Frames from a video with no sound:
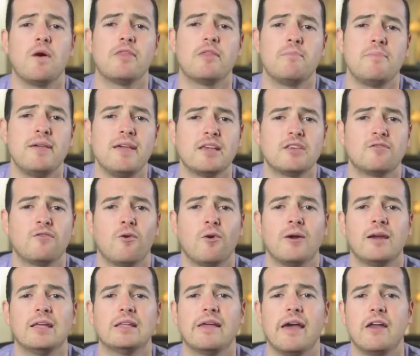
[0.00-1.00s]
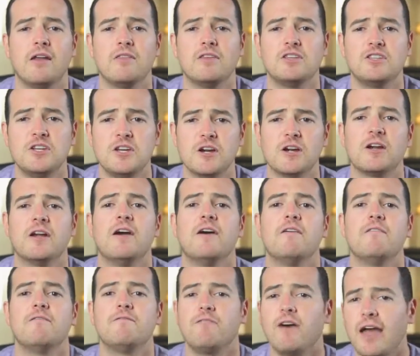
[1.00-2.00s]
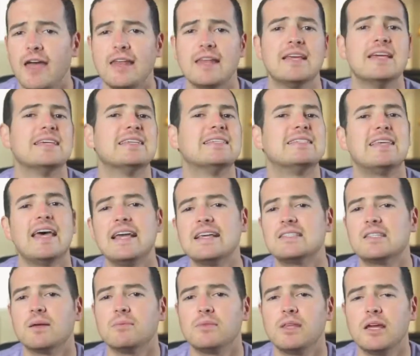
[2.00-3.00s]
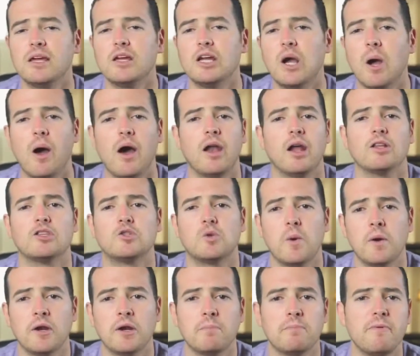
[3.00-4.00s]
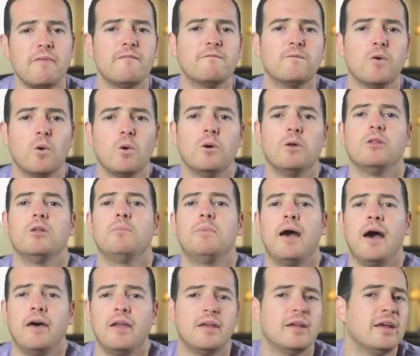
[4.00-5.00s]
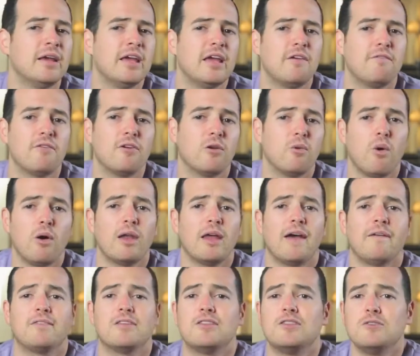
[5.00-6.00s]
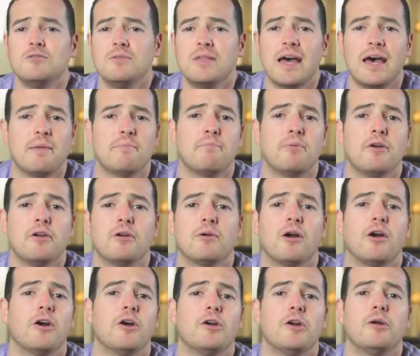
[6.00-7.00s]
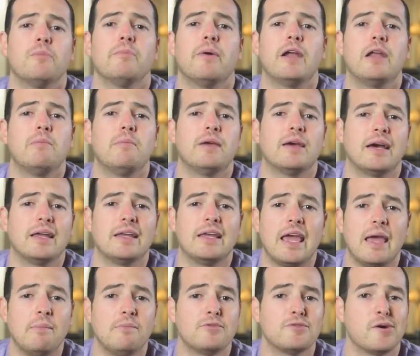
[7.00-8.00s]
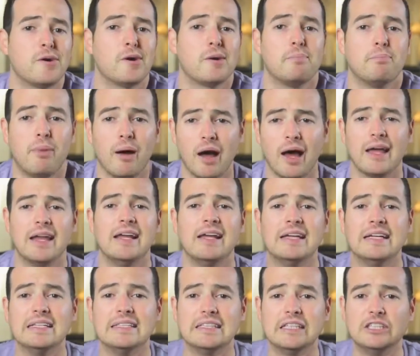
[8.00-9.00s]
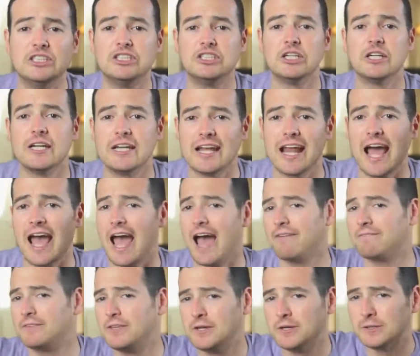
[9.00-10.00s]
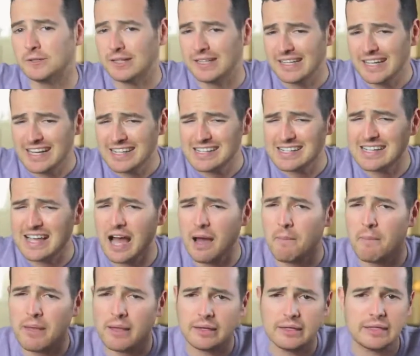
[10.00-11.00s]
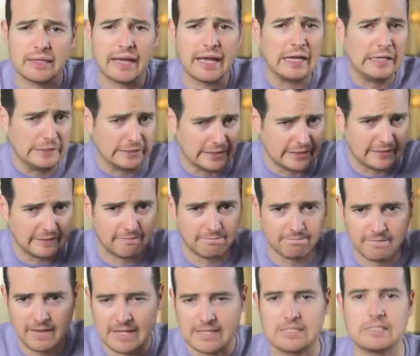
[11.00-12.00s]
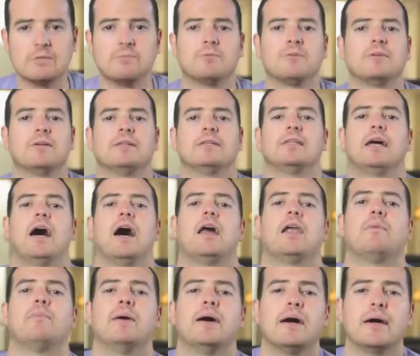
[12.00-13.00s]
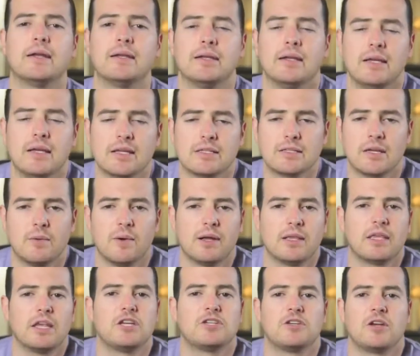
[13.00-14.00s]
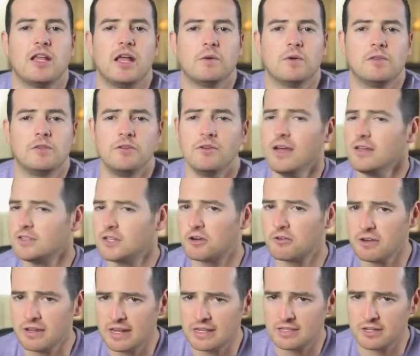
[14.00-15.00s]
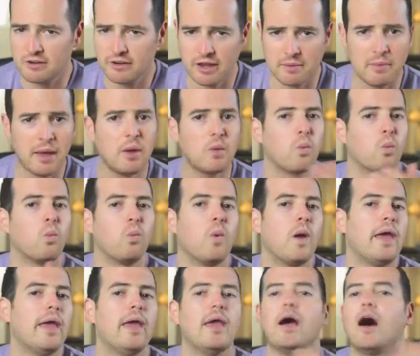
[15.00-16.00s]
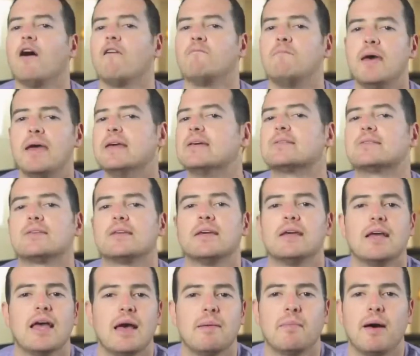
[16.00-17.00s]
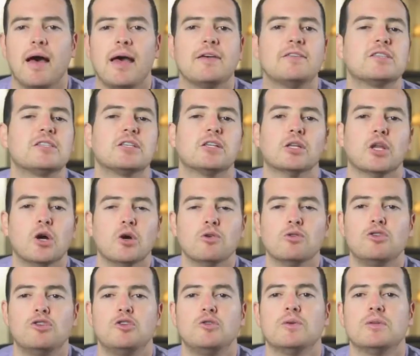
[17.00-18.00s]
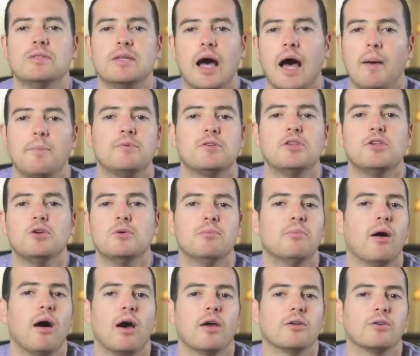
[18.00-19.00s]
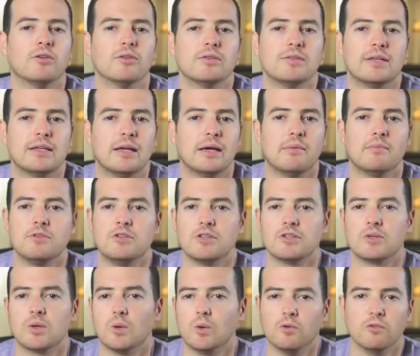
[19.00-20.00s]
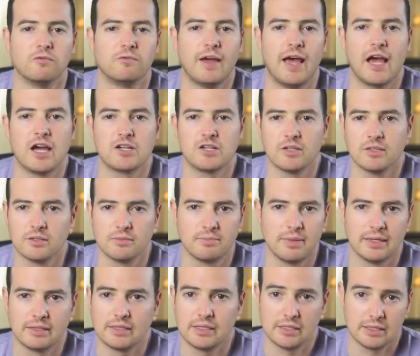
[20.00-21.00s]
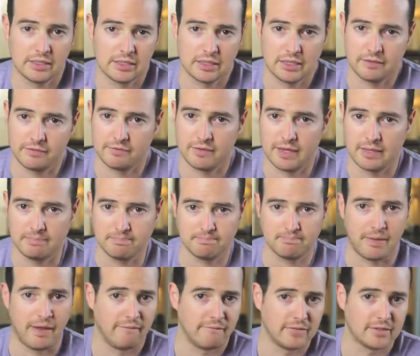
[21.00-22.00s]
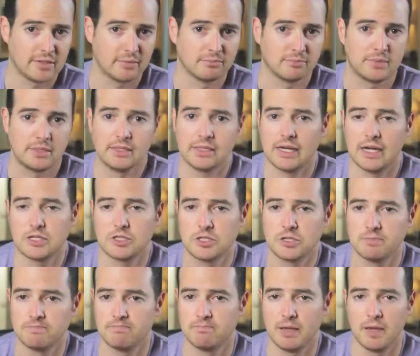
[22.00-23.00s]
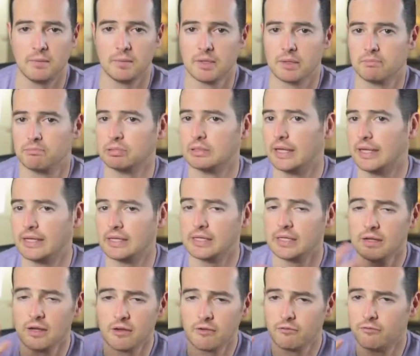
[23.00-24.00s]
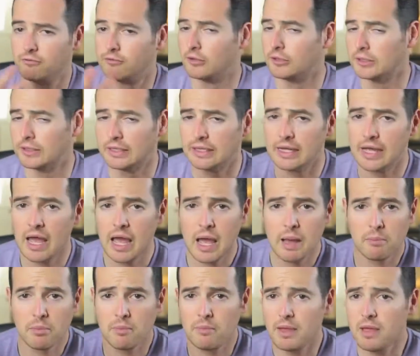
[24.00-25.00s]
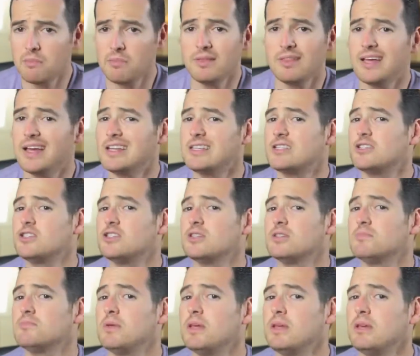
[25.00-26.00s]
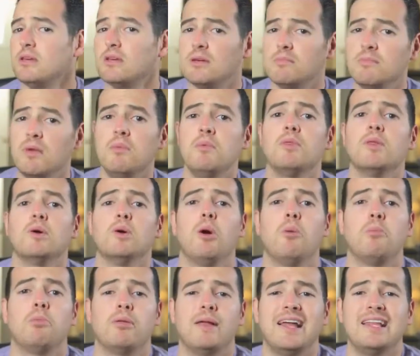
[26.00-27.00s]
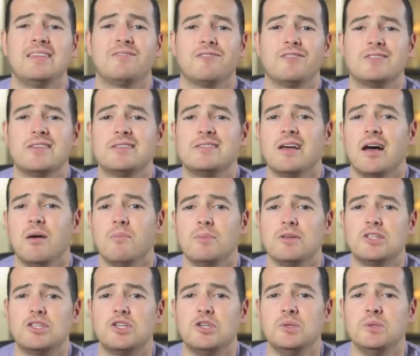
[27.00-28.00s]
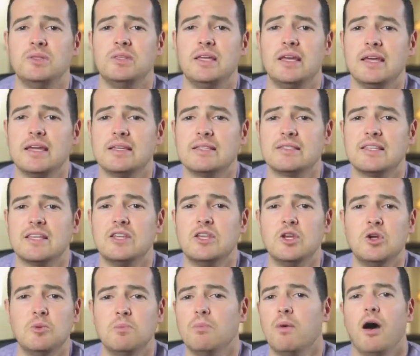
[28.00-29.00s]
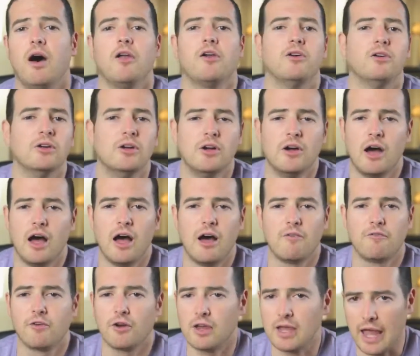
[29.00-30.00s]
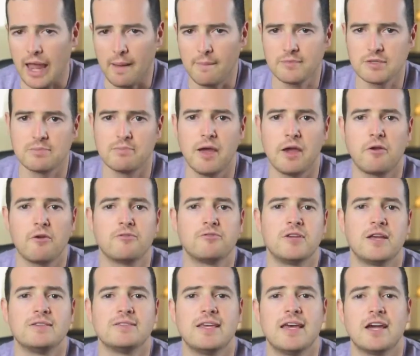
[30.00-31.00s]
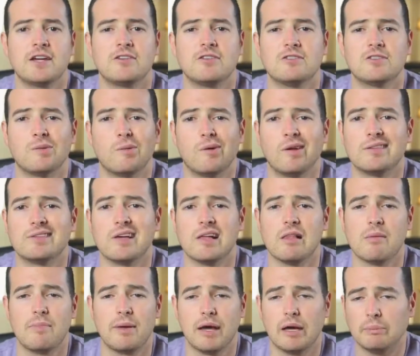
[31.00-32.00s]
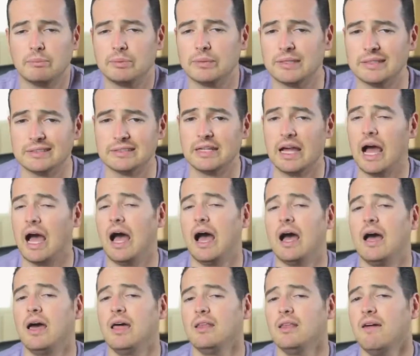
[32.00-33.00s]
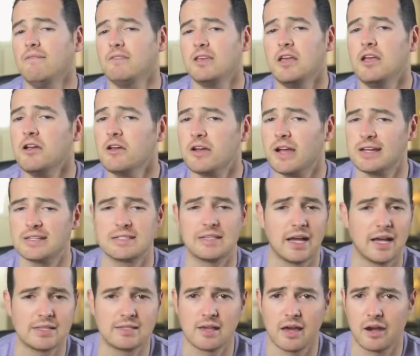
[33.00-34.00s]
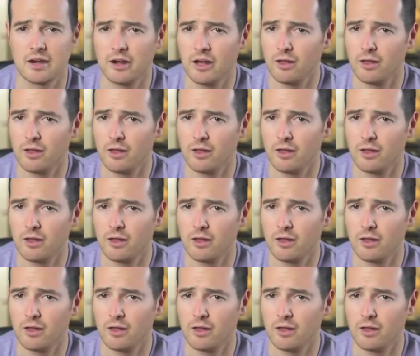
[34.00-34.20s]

One, the PS4 hit later this year, fight, say something, go out on Twitter, be vocal about it. If you don't want to have to do that and put your hard-earned money behind games you already bought, you shouldn't have to. It just got me all angry in the face the more I thought about it. So I wanted to share that with you. You guys agree, disagree? Am I way off base? Am I slow to adopt new models and I'm just old-fashioned by thinking if I pay for something, I should be able to play it fully? But maybe that's just me. Maybe the whole Plants vs. Zombies 2 thing is the new model for games and microtransactions are what it's all about. But I'd love to hear your guys' thoughts on it.